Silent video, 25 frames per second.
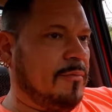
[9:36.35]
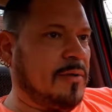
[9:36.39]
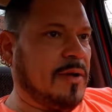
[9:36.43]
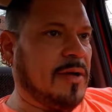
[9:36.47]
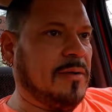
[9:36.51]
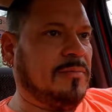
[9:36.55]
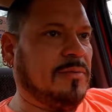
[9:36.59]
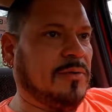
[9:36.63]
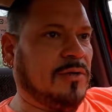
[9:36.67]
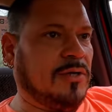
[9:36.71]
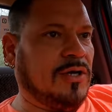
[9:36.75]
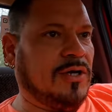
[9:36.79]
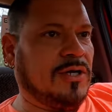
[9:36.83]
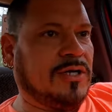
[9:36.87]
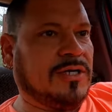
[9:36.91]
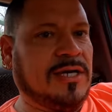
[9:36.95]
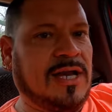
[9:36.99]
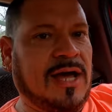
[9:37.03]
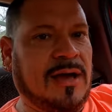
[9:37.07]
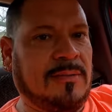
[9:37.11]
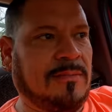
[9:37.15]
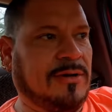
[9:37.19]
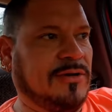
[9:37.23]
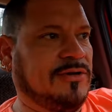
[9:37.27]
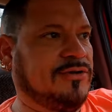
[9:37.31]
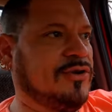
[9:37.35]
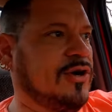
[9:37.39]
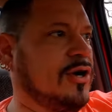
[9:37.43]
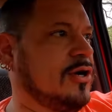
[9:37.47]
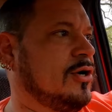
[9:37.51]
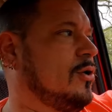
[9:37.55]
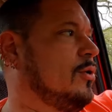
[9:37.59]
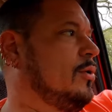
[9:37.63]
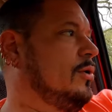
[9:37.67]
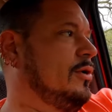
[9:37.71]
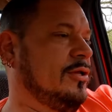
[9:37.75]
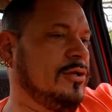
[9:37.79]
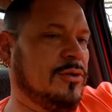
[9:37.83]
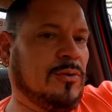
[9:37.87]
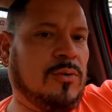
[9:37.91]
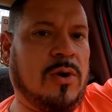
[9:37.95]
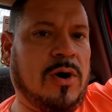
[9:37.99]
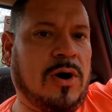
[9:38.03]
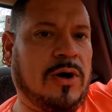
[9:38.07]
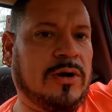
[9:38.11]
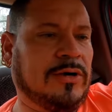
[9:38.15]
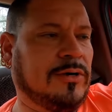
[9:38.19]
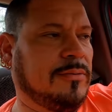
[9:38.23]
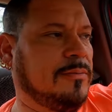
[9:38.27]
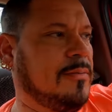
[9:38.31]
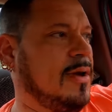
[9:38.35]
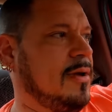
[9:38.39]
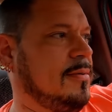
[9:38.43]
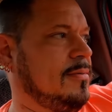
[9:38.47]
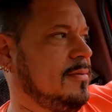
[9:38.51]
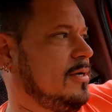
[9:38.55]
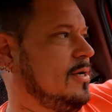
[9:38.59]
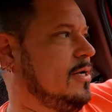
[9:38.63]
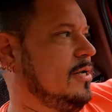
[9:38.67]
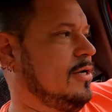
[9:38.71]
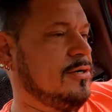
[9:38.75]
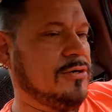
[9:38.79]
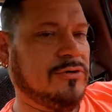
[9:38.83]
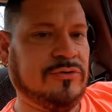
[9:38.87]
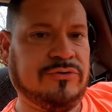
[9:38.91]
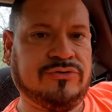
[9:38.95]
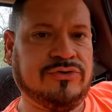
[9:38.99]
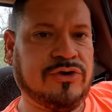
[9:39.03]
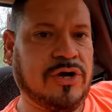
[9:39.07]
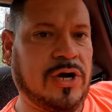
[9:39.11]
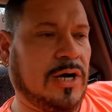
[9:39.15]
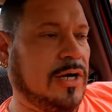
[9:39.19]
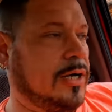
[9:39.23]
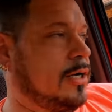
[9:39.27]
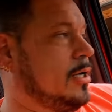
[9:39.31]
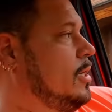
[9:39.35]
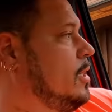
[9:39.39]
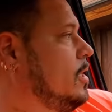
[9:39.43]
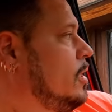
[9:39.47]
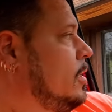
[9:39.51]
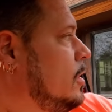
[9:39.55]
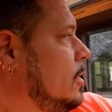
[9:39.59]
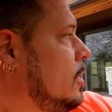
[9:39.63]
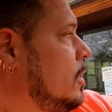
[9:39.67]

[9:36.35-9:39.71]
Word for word: People looking at my truck going in the water, maybe get a new truck.